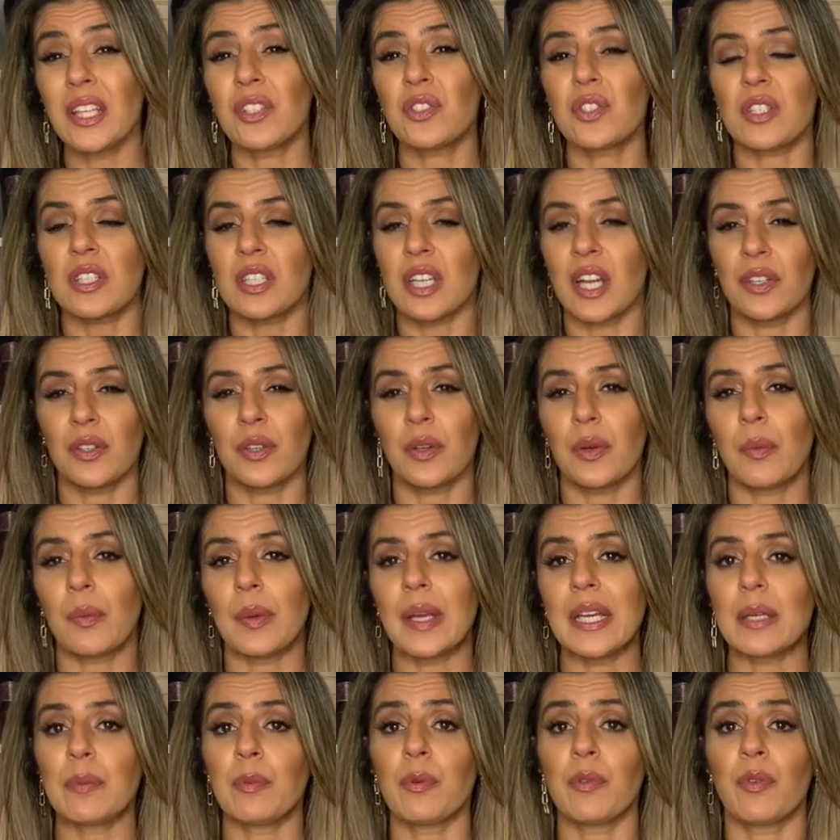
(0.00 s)
just under a
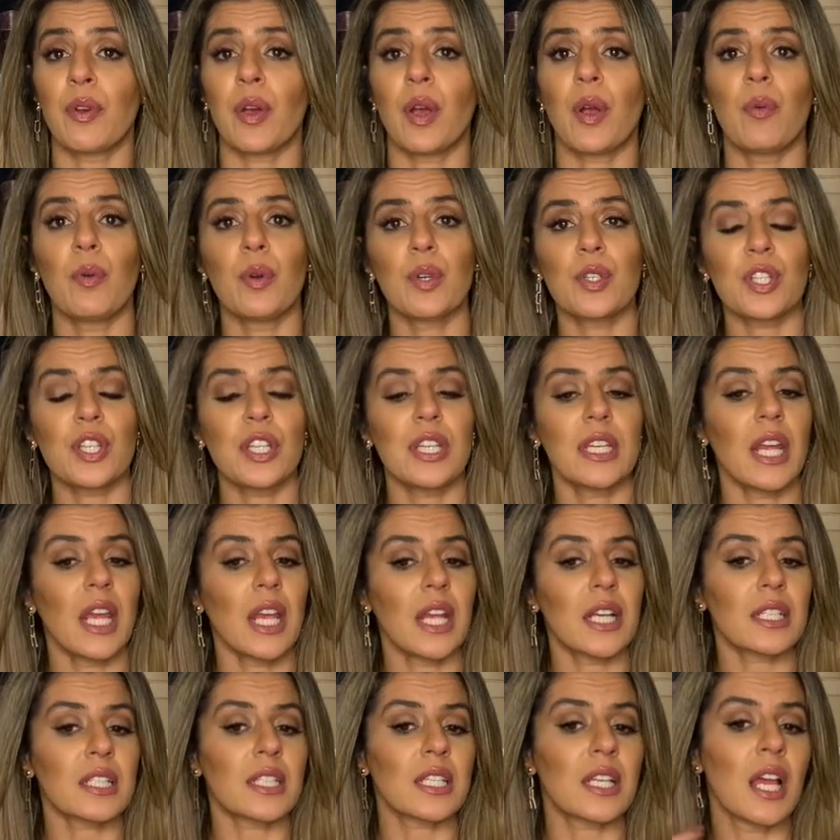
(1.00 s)
week before I wash it
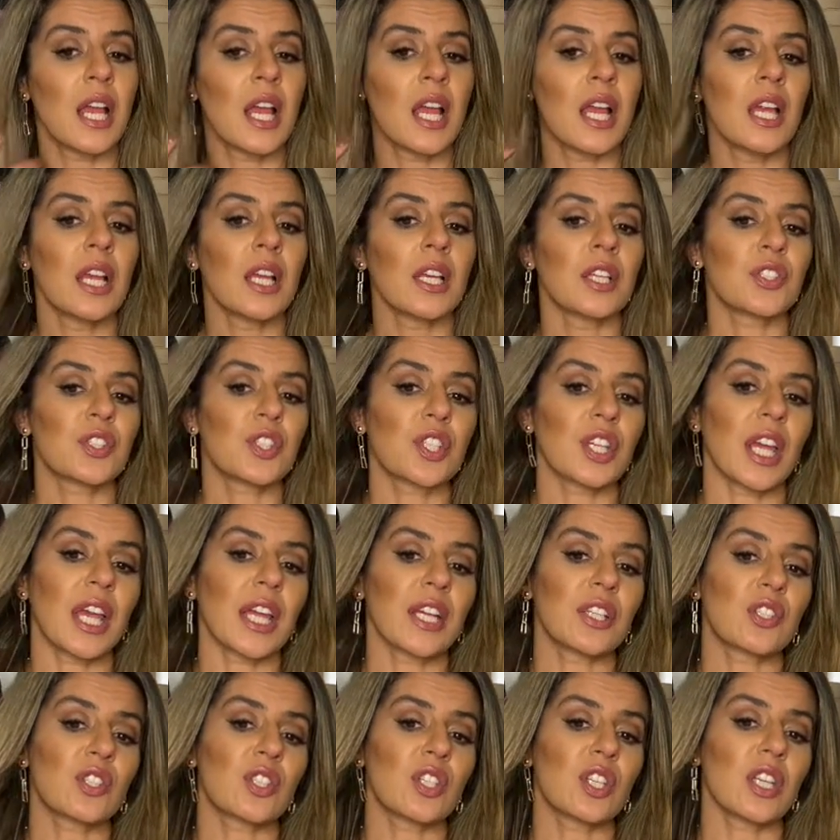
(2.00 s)
next.
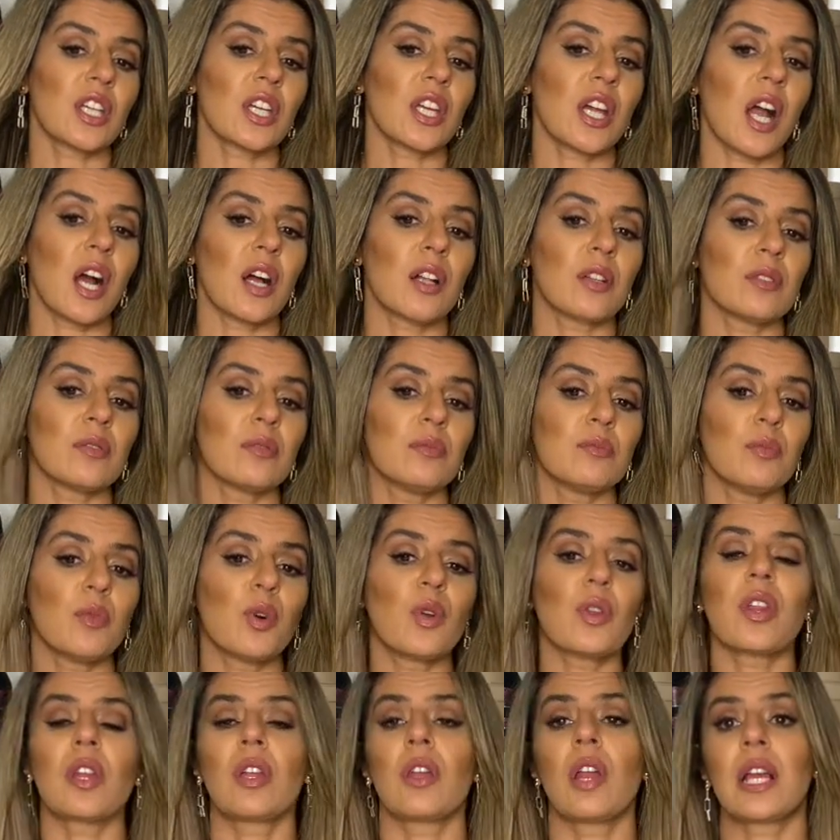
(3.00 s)
GHD, I'll more
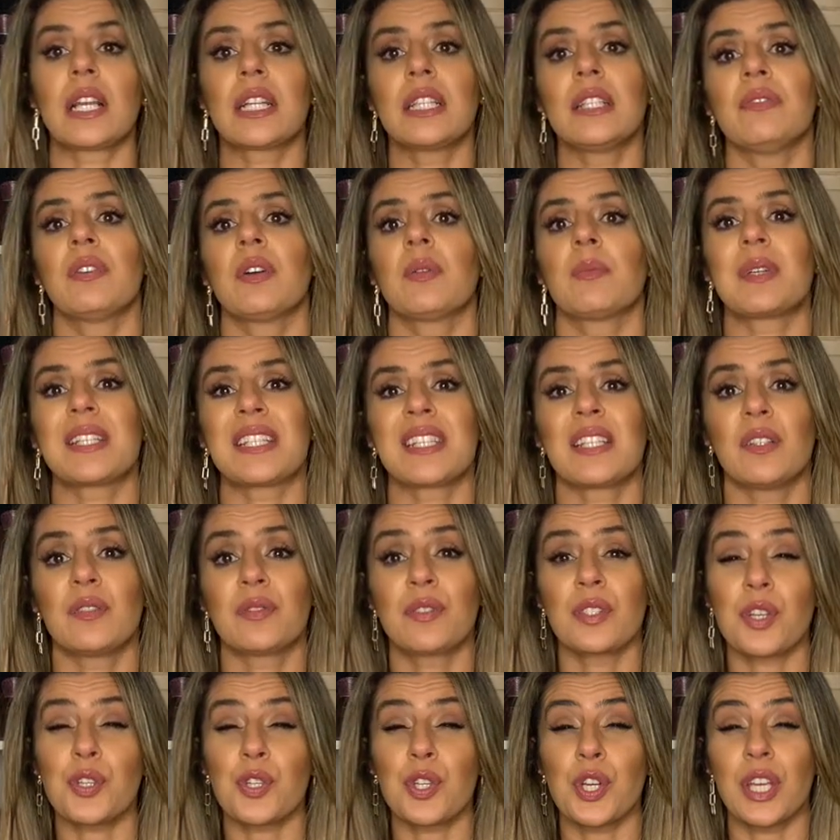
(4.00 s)
than likely find myself
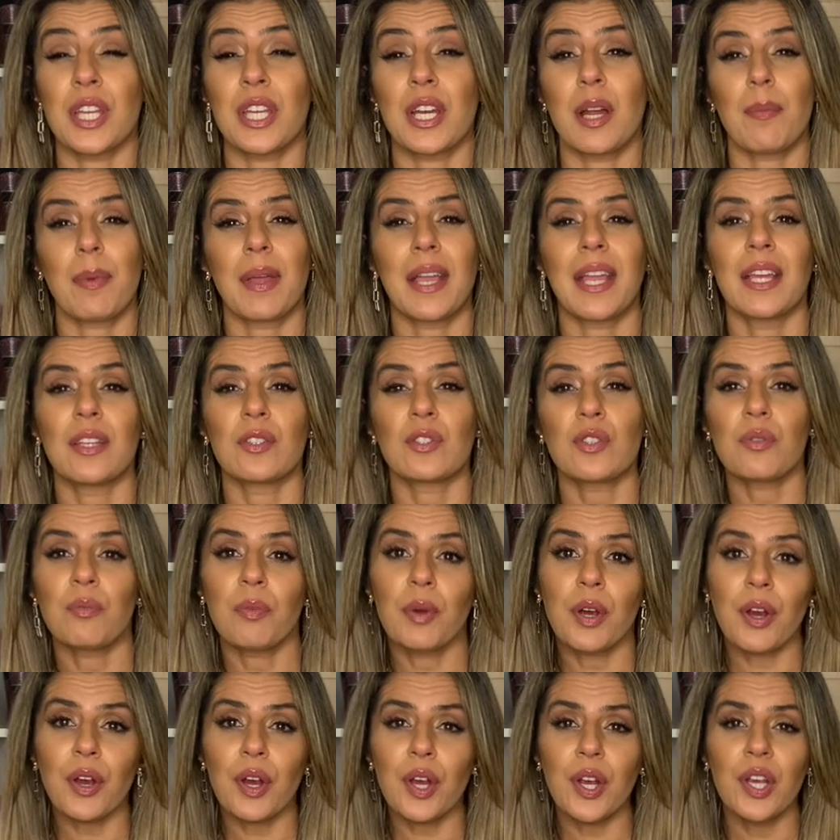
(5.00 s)
touching it up again
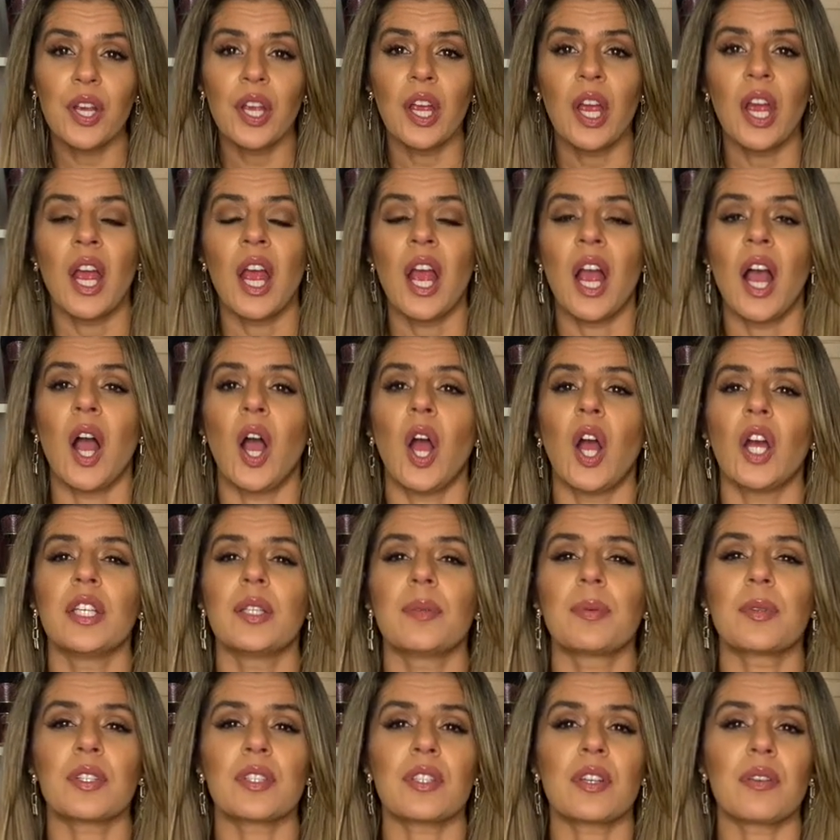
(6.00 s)
tomorrow, only
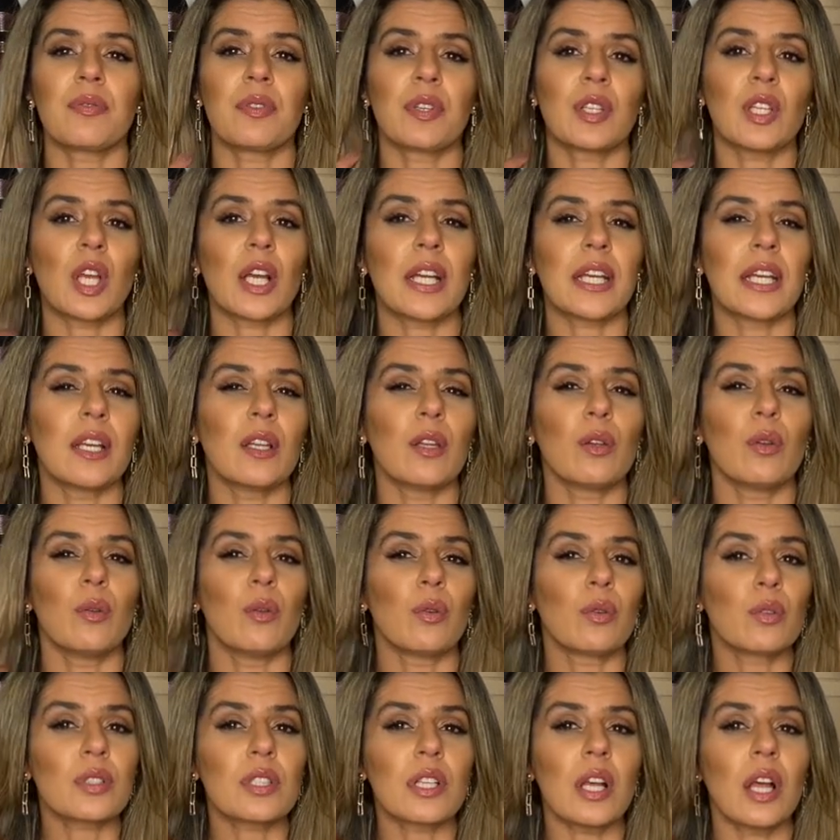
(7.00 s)
because I feel like it
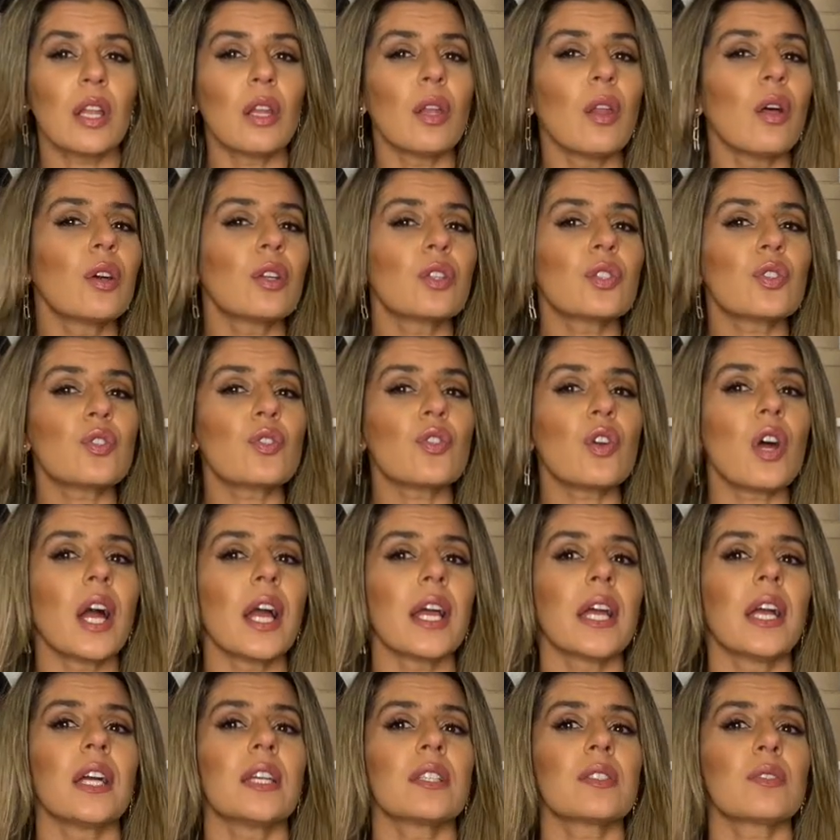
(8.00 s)
looks a lot
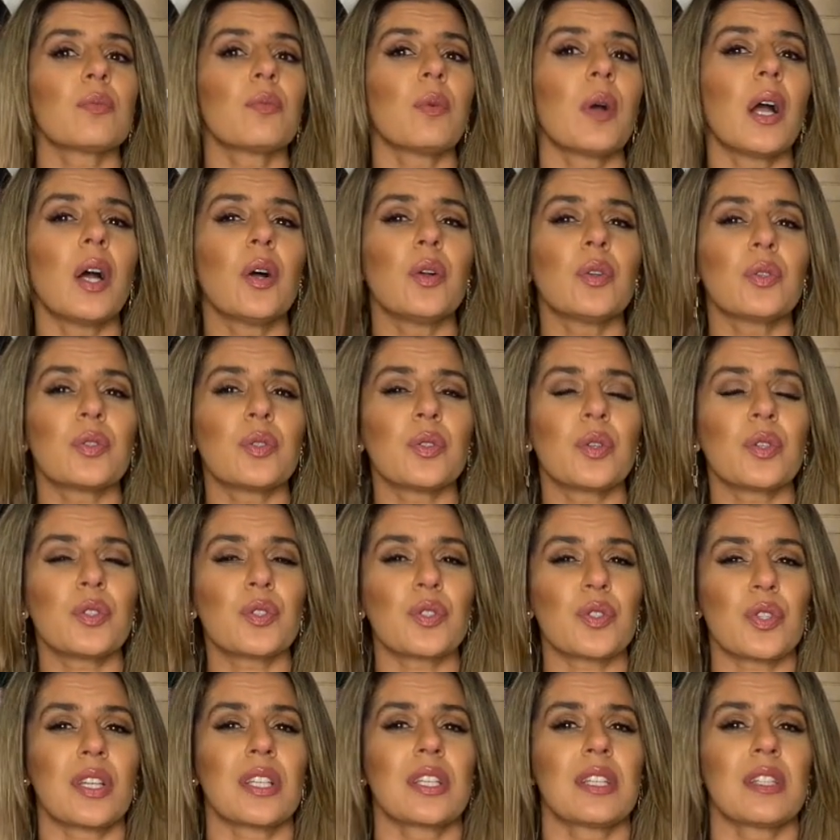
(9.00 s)
drier as well, not
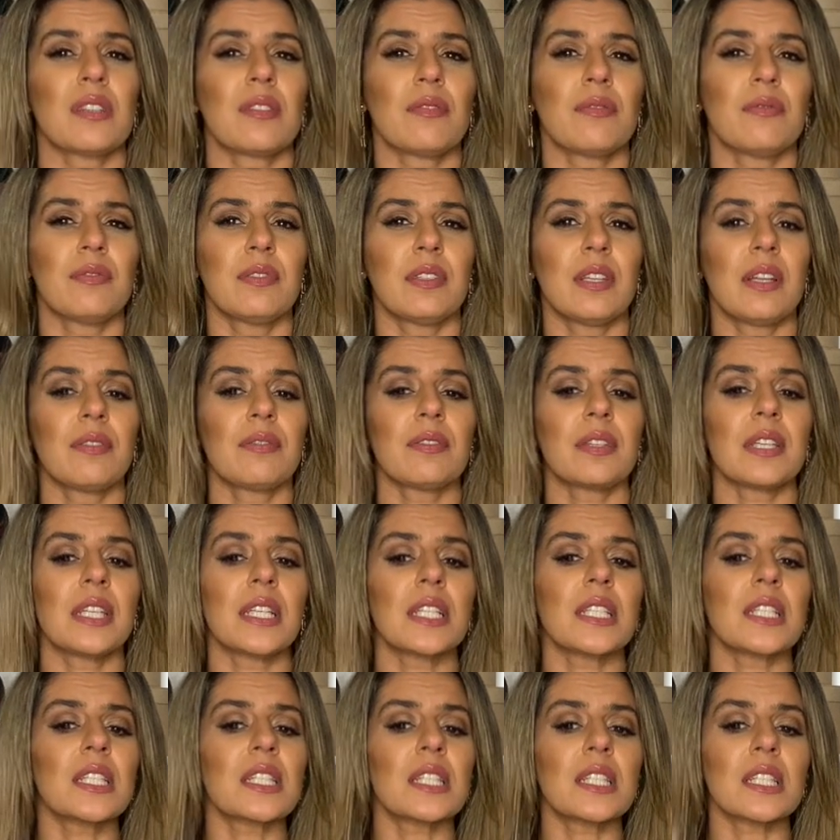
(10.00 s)
just the
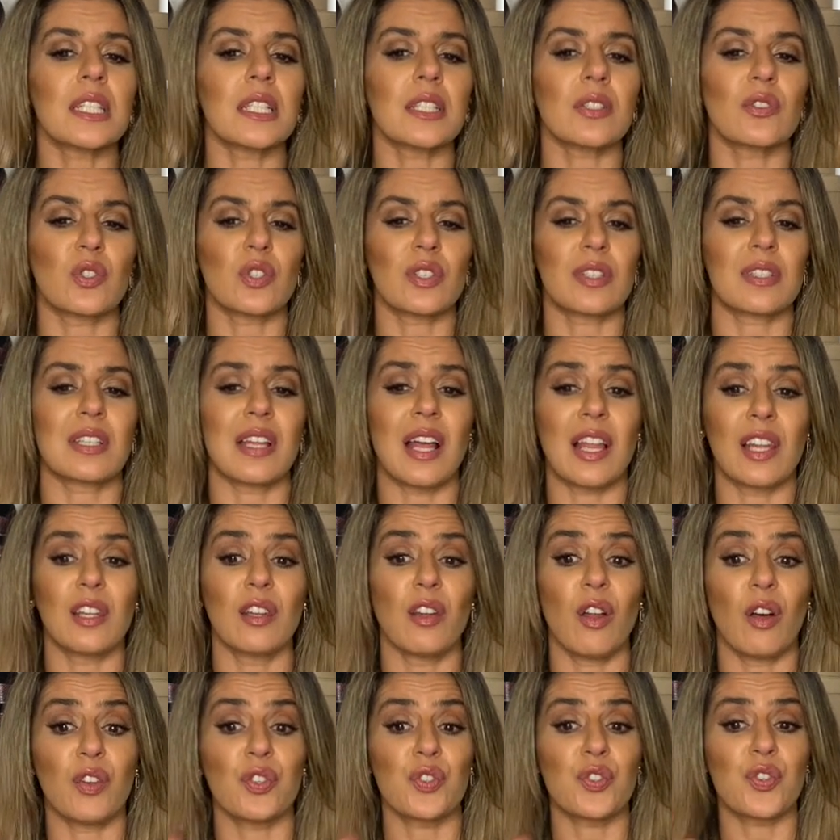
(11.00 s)
fluffiness, it's just a
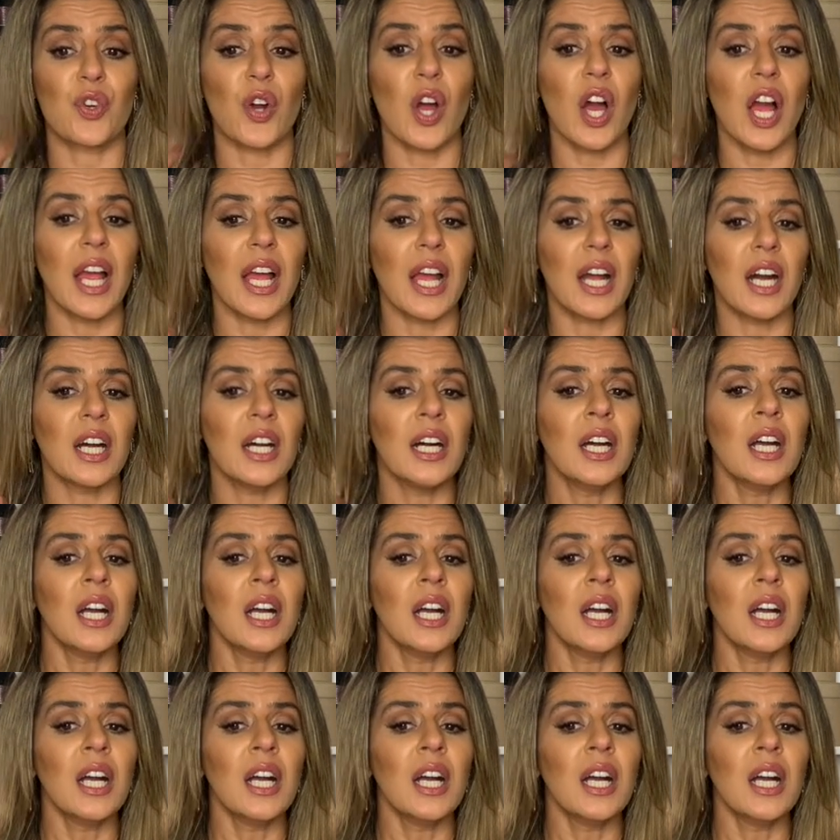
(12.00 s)
lot drier.